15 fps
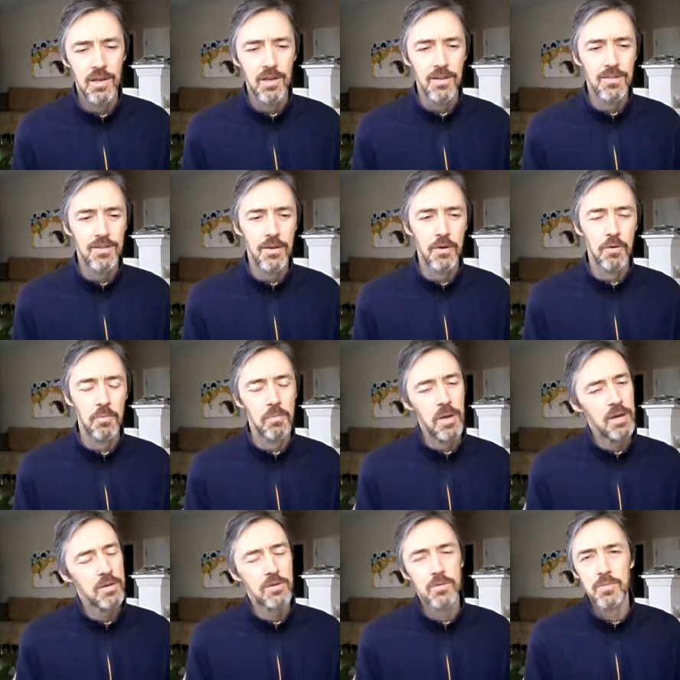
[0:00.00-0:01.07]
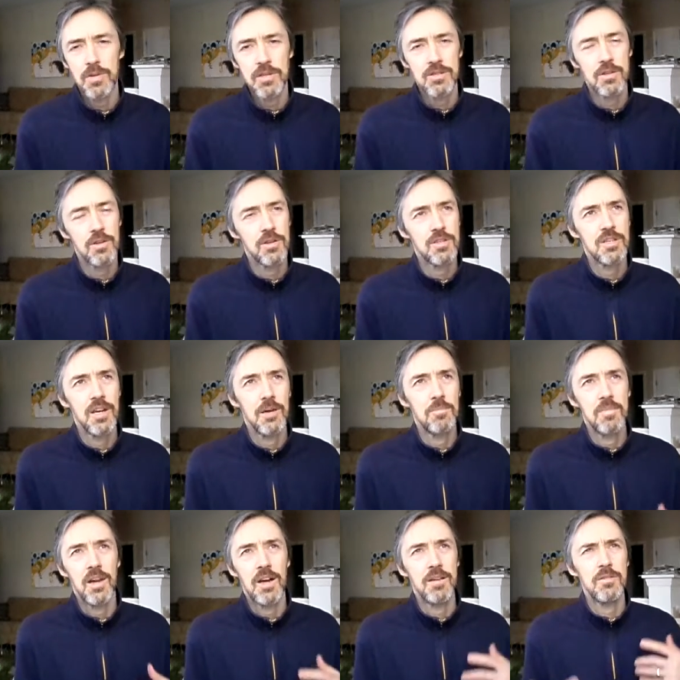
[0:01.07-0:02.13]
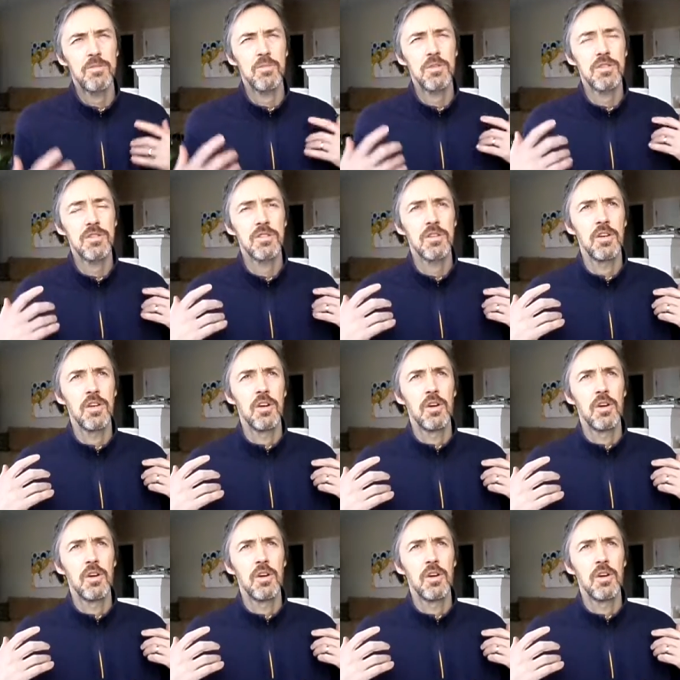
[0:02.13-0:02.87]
So medical research, I would just